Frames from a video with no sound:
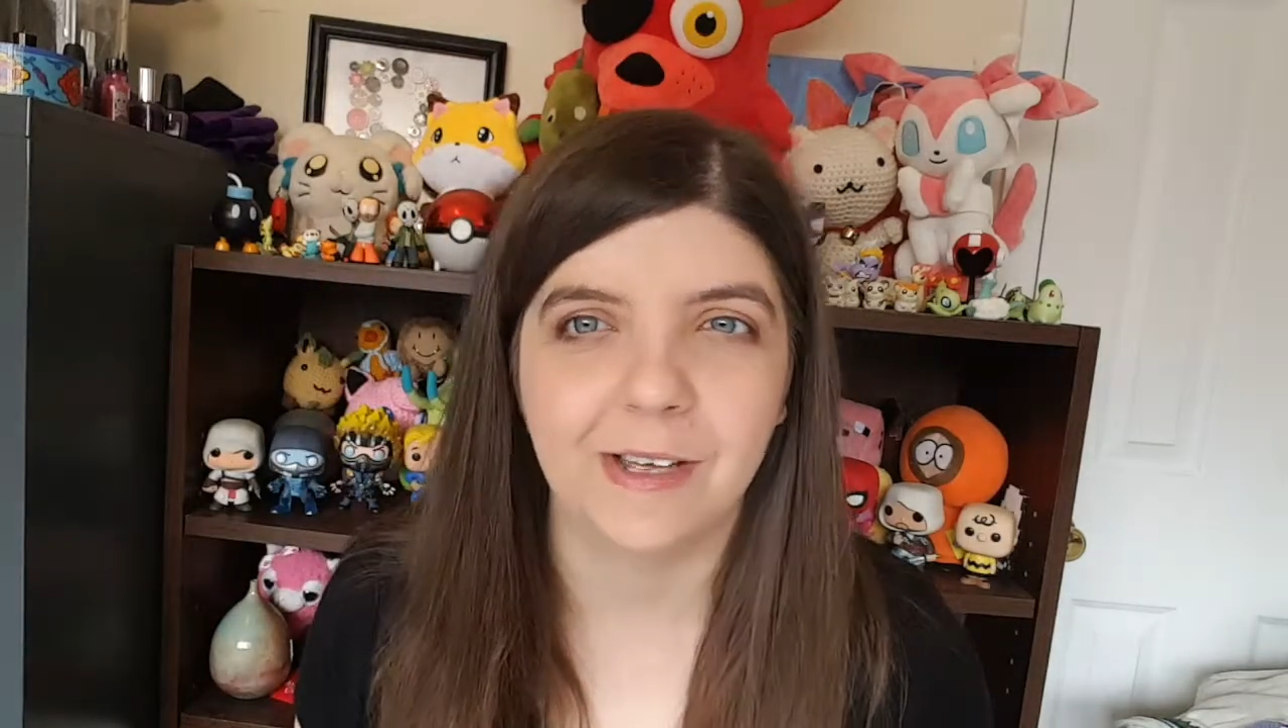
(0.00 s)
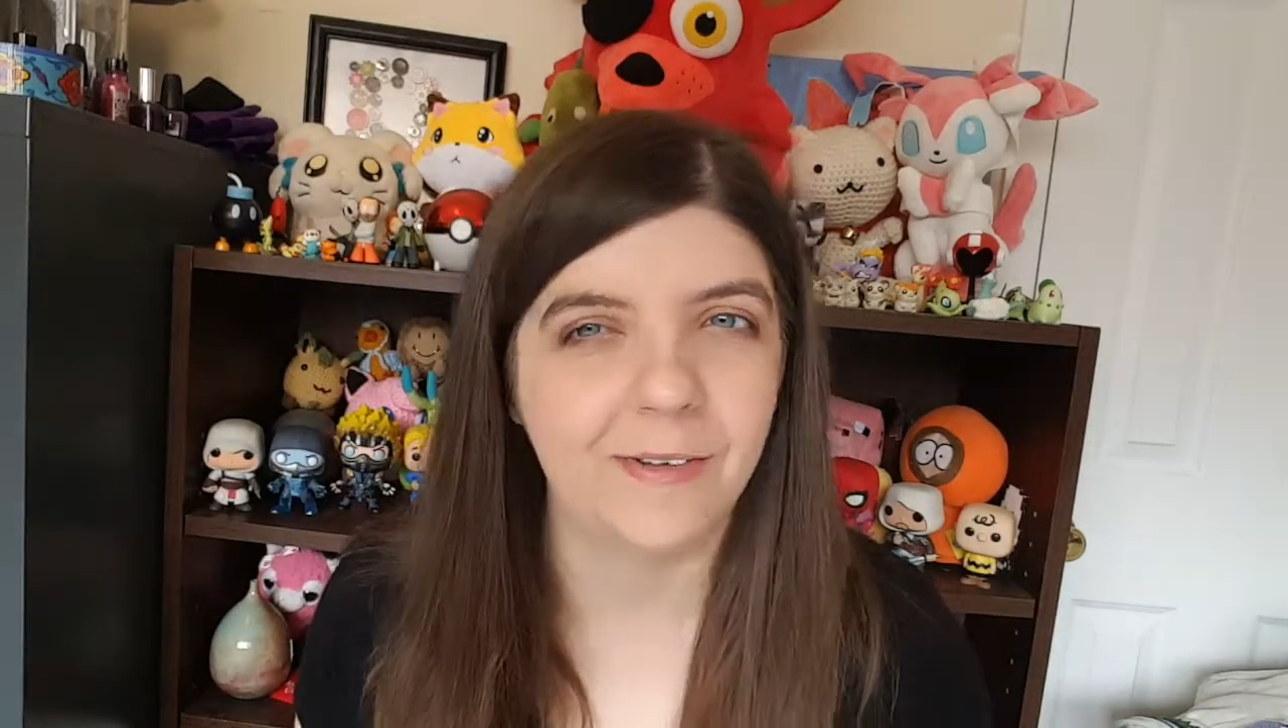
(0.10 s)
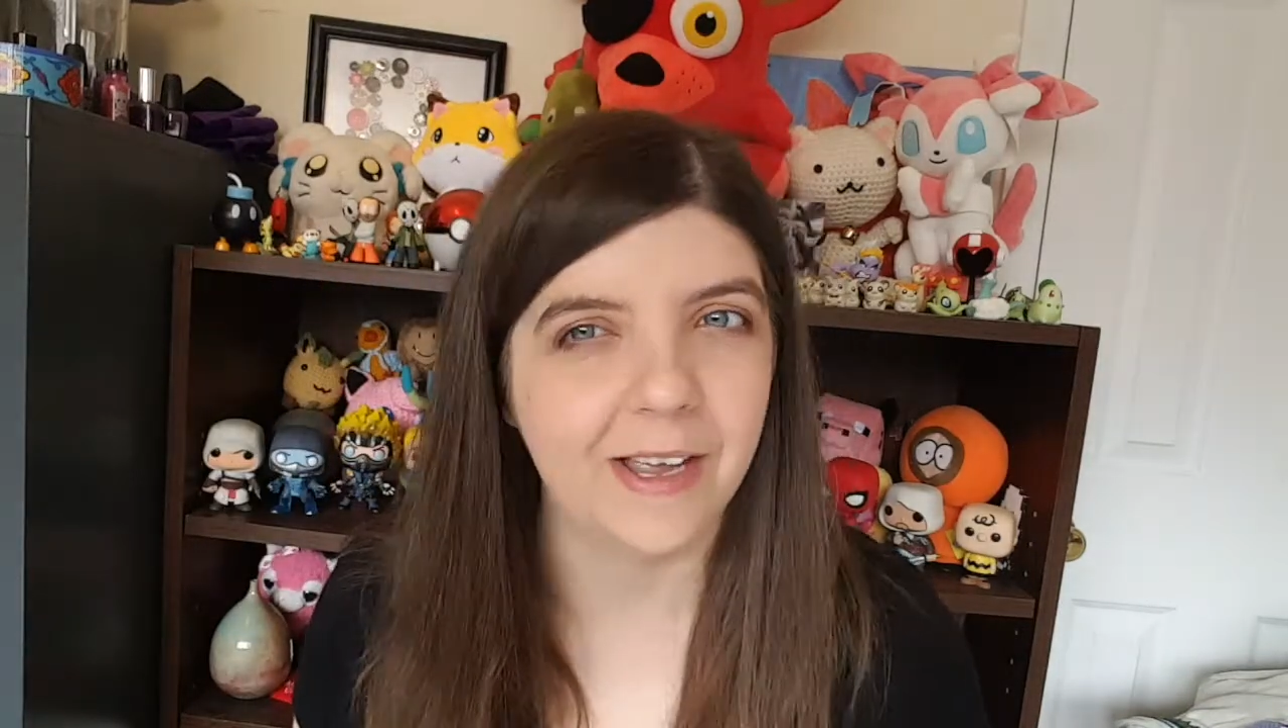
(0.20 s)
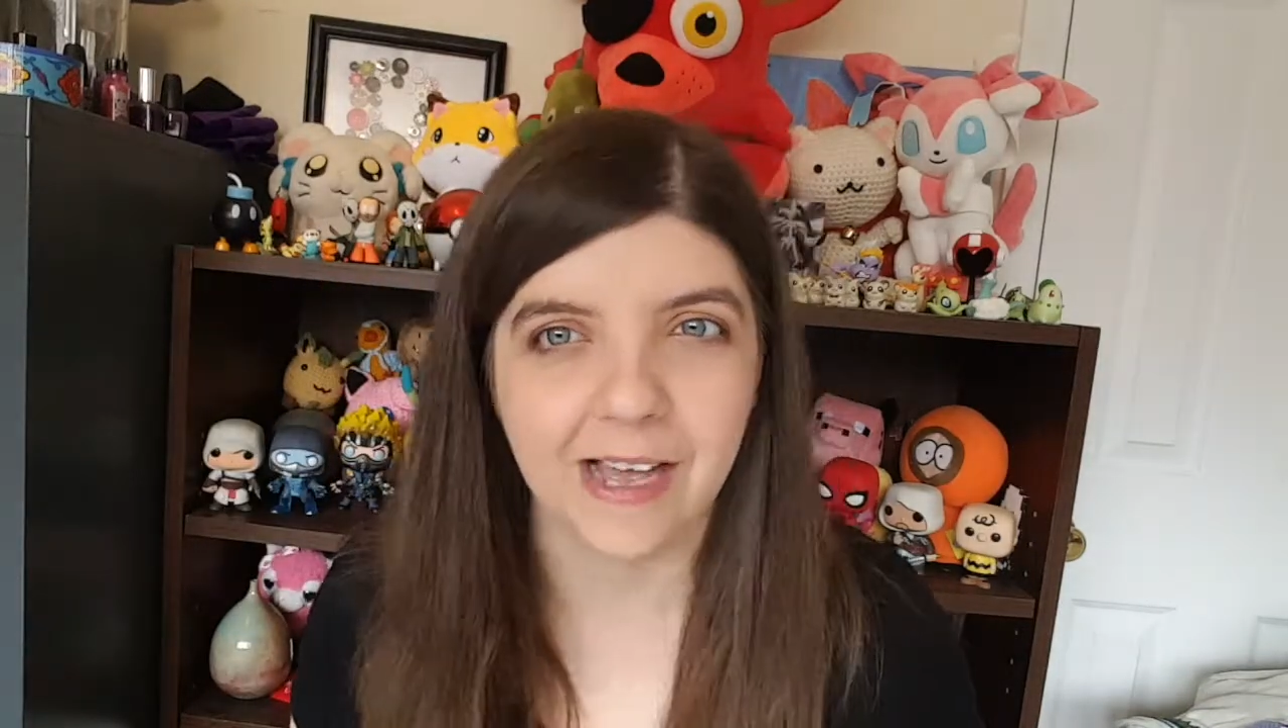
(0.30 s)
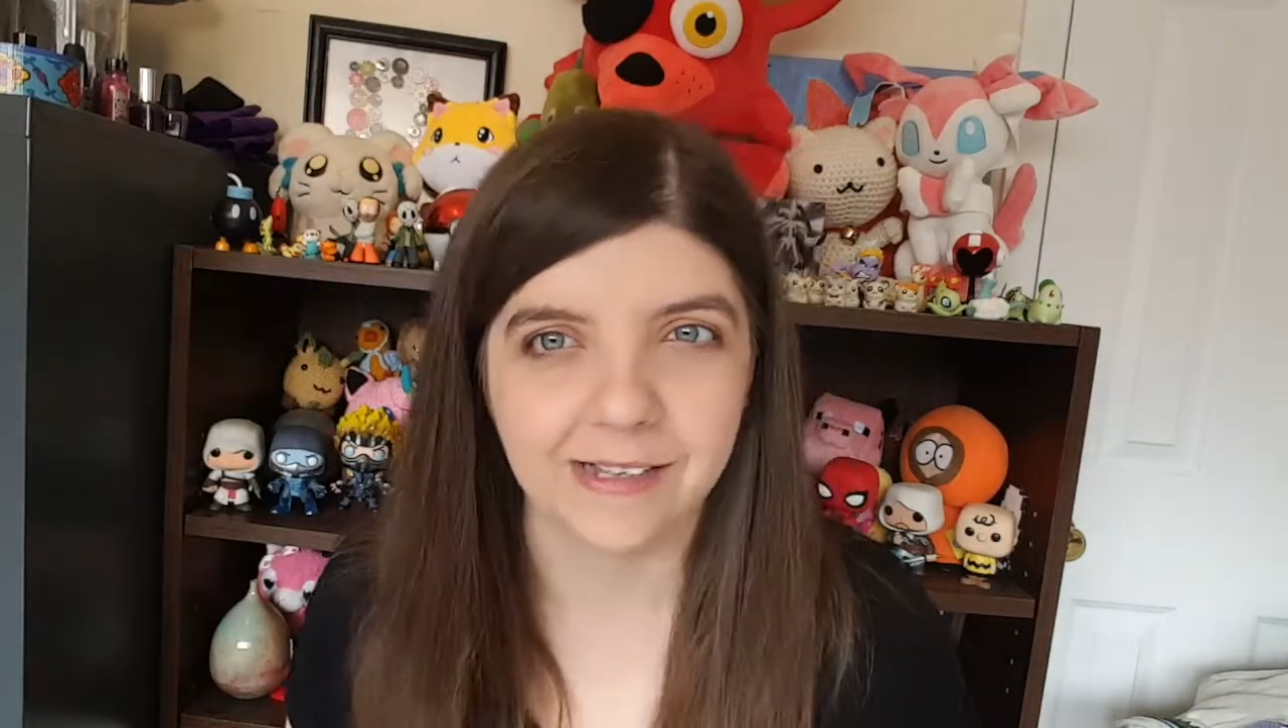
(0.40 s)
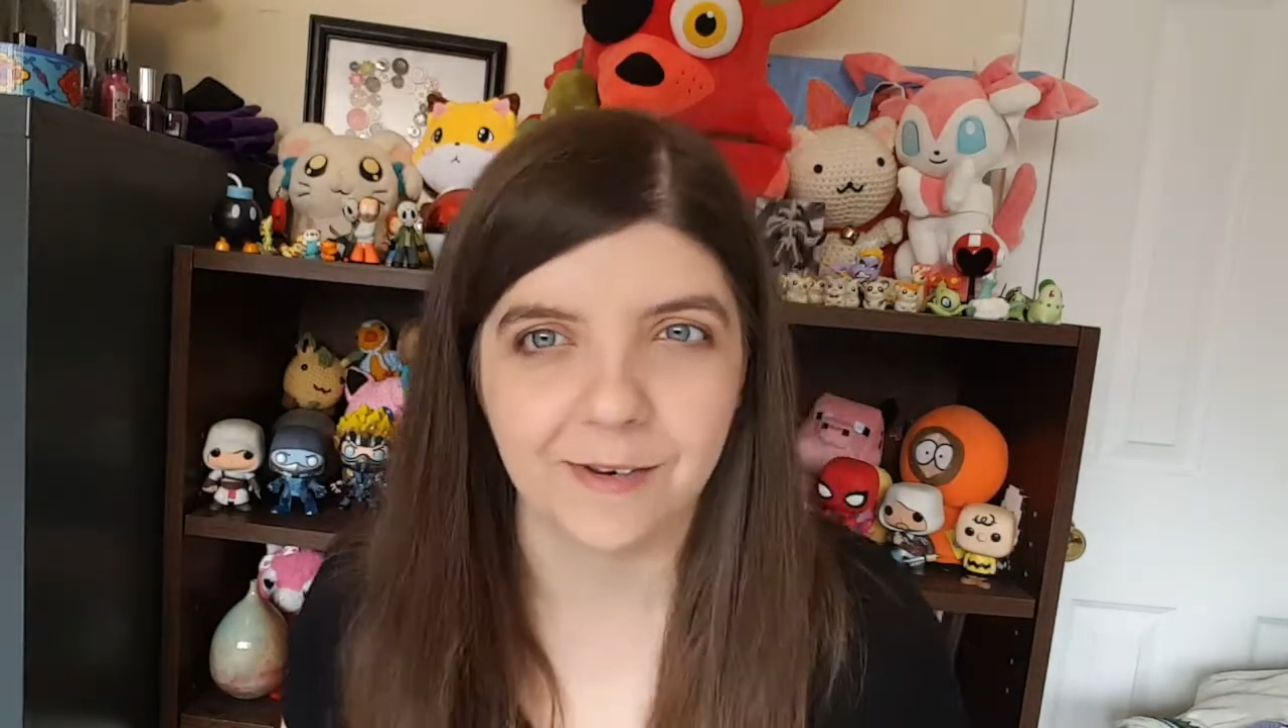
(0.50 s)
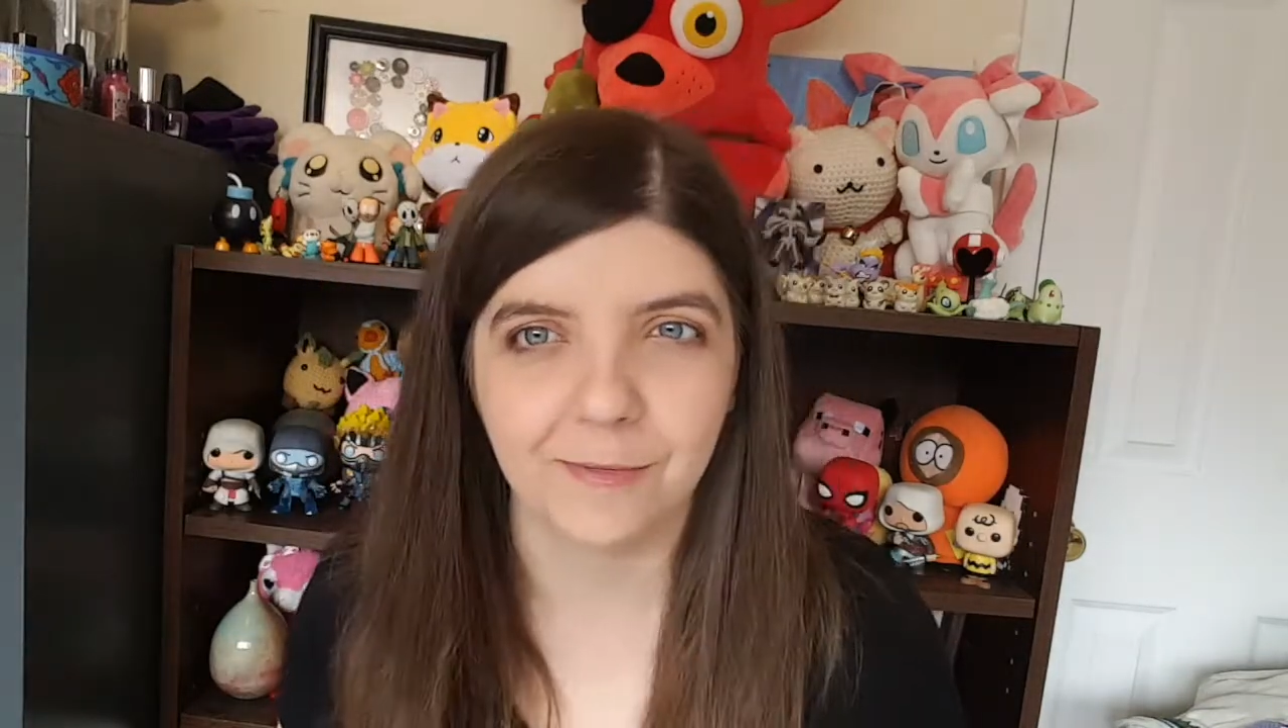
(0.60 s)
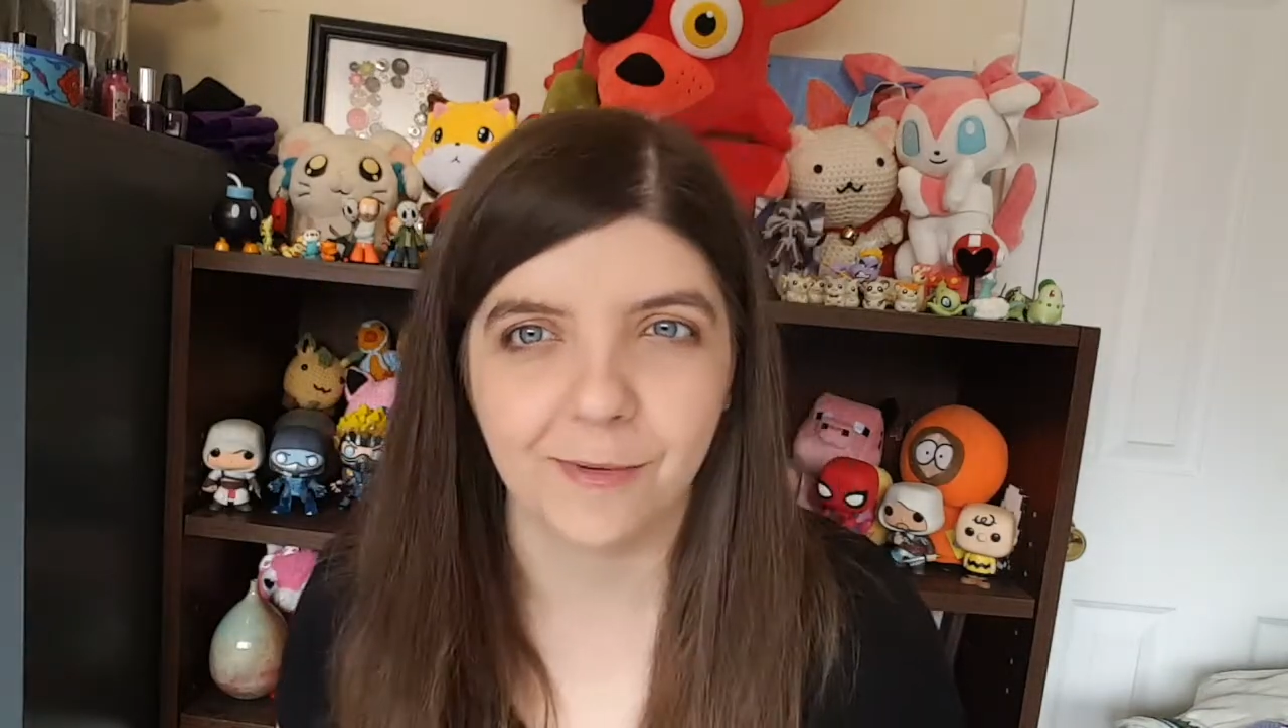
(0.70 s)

if he has a new